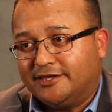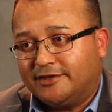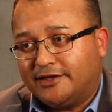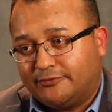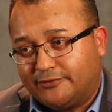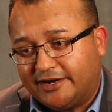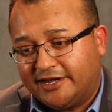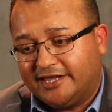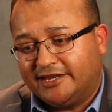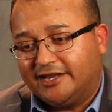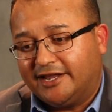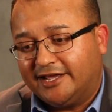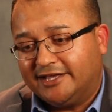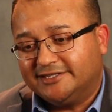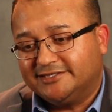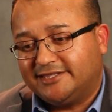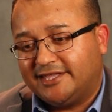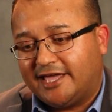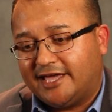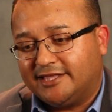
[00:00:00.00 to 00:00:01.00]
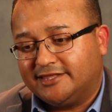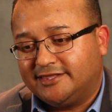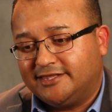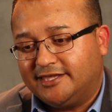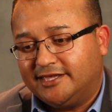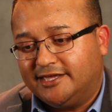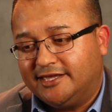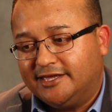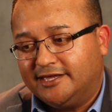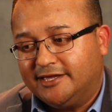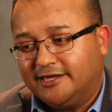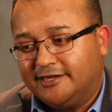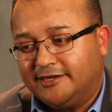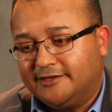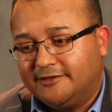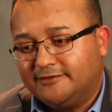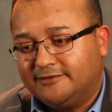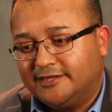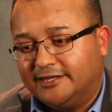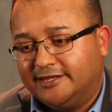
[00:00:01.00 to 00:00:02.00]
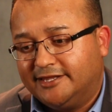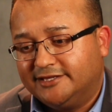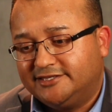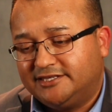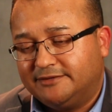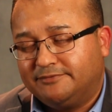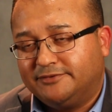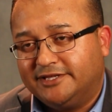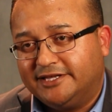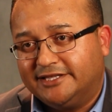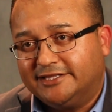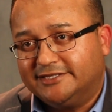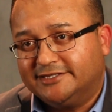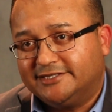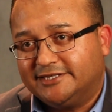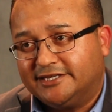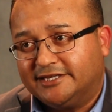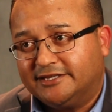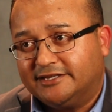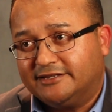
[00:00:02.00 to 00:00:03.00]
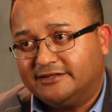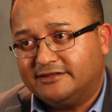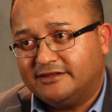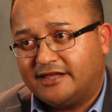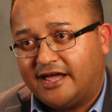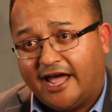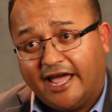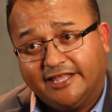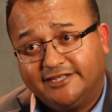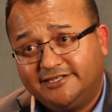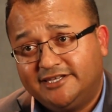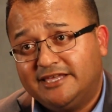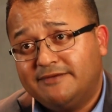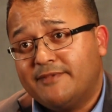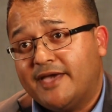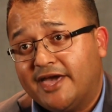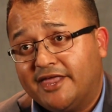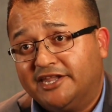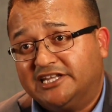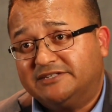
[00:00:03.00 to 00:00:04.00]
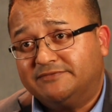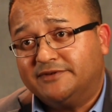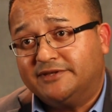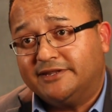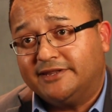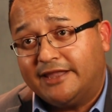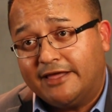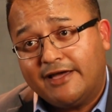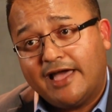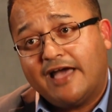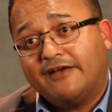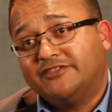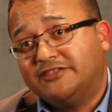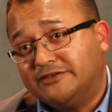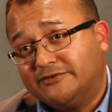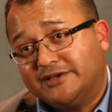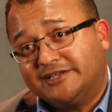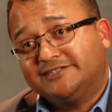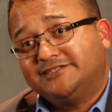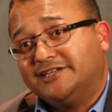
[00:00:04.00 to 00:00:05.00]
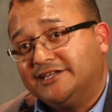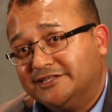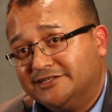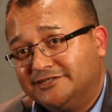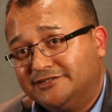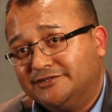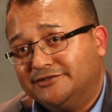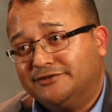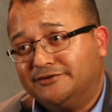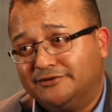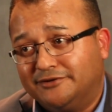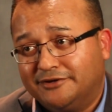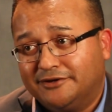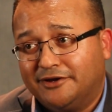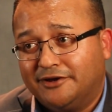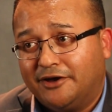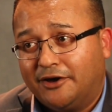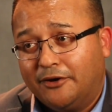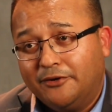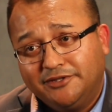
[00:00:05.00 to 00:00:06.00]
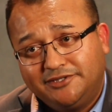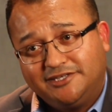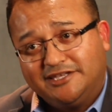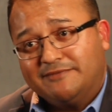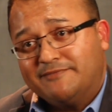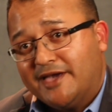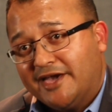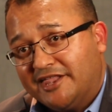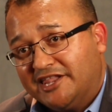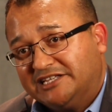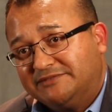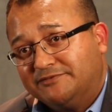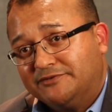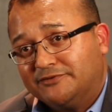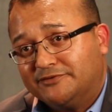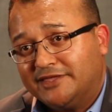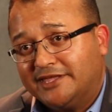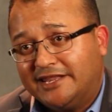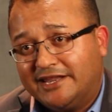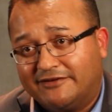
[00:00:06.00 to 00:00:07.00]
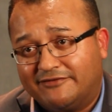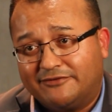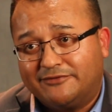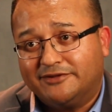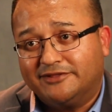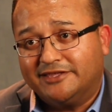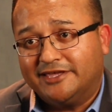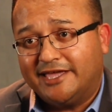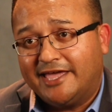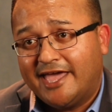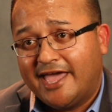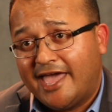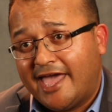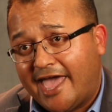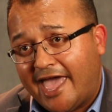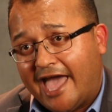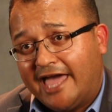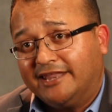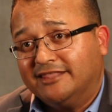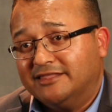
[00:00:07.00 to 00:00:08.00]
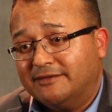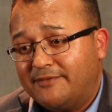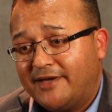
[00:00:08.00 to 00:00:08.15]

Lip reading: recognize that the disciplines in IT management now have to extend to OT management where they never really had in the